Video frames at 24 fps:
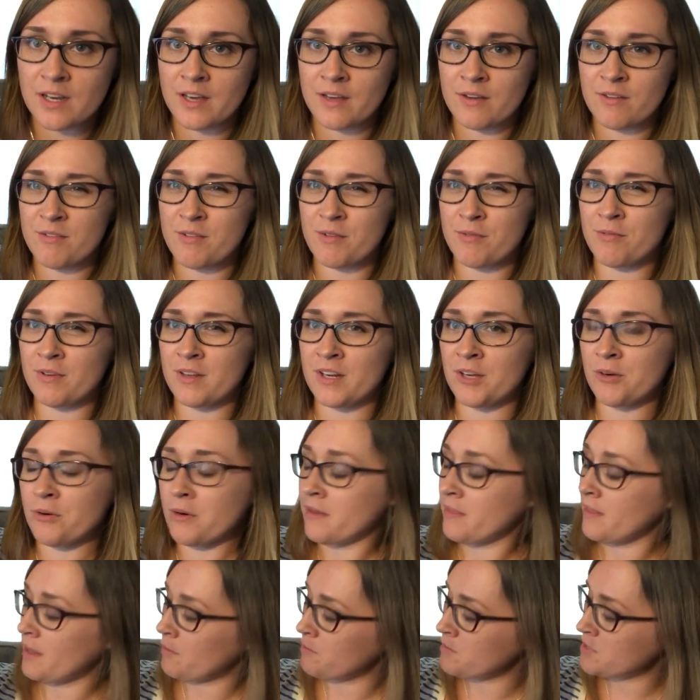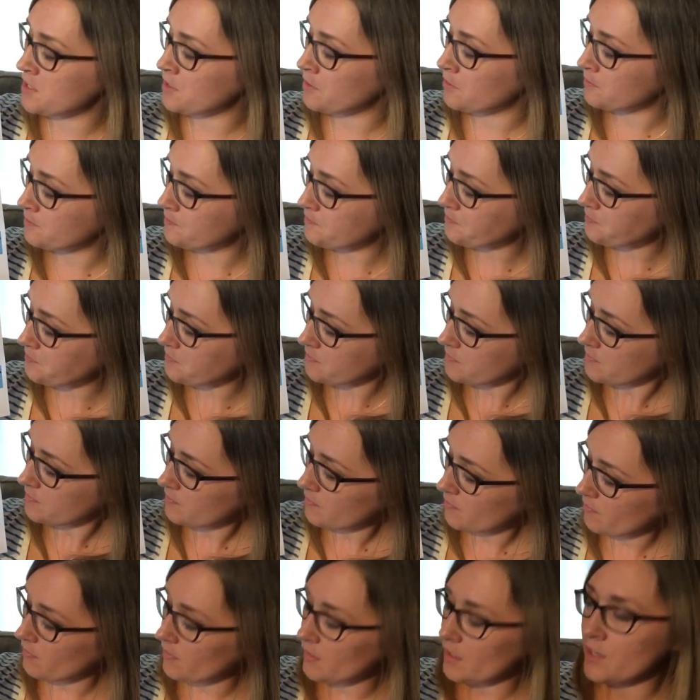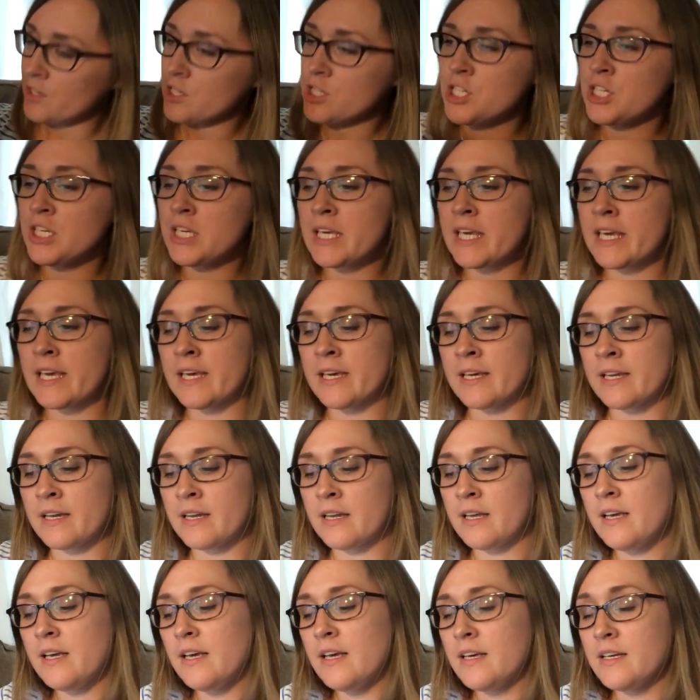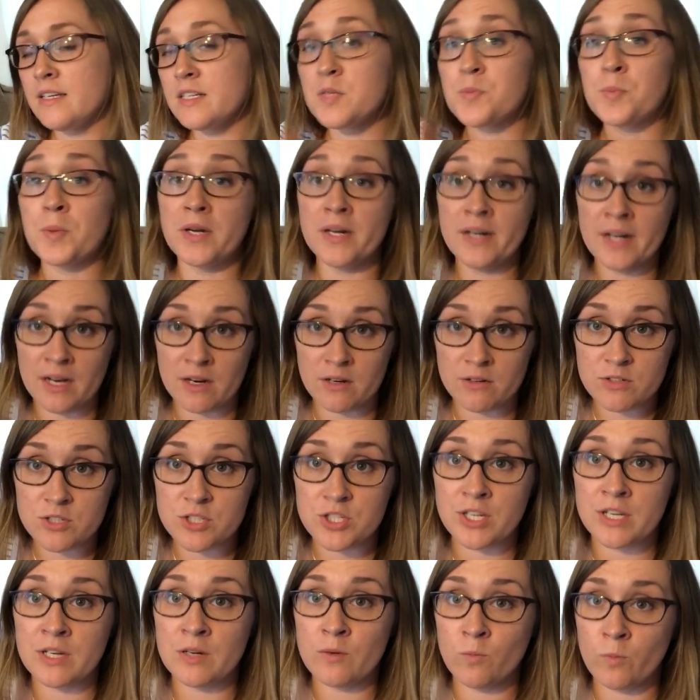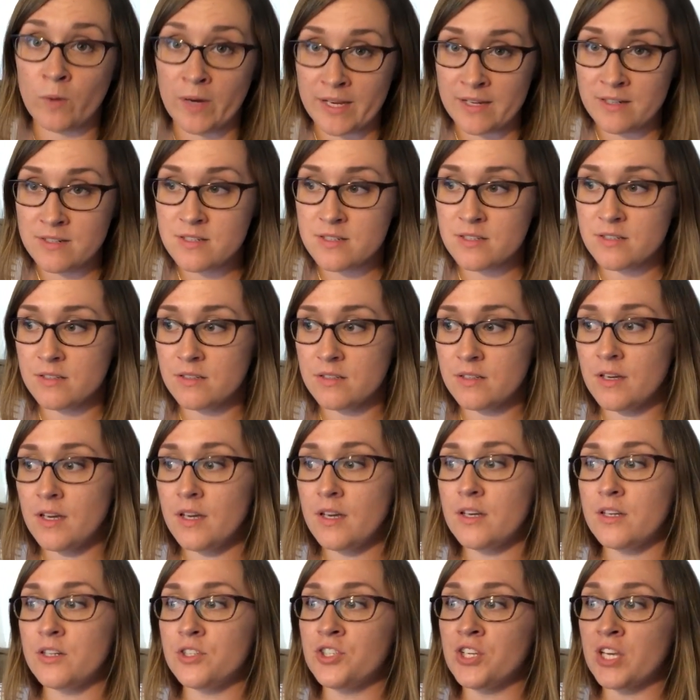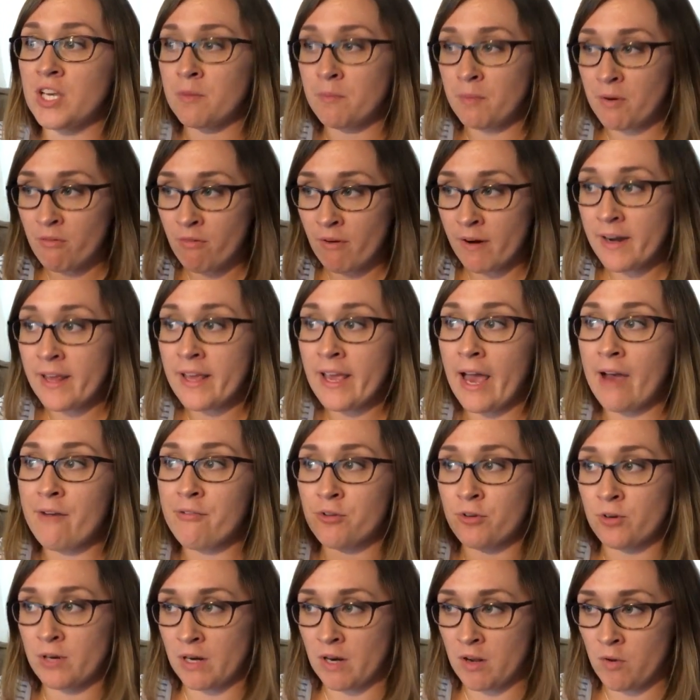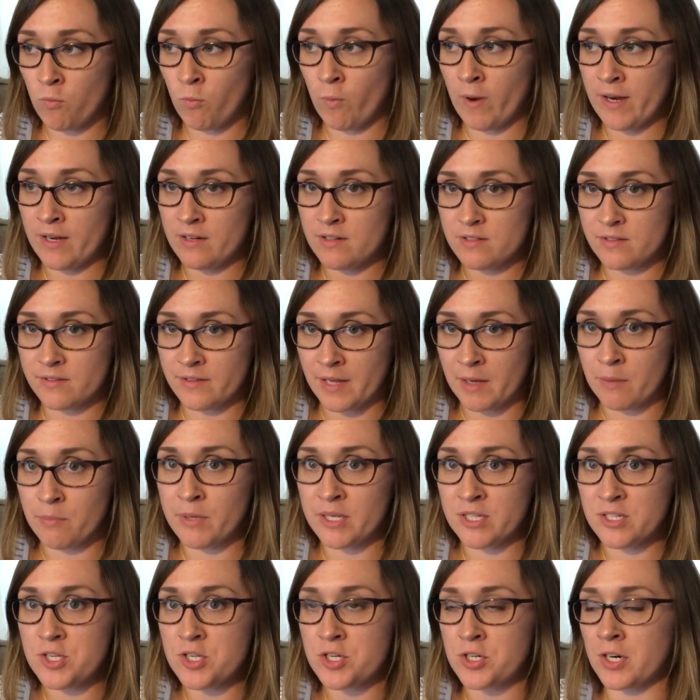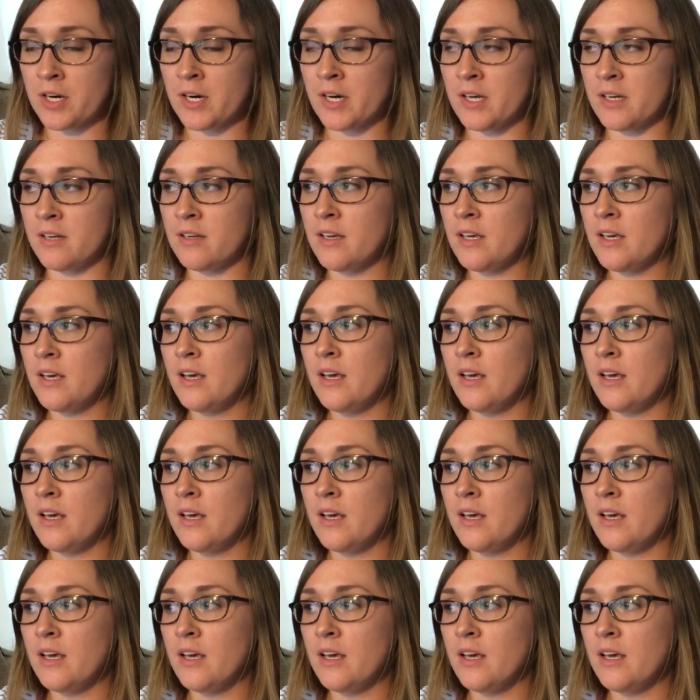I have a video on them too. She can spit it out, she can wait. She can be running after it and wait, like mid-stride.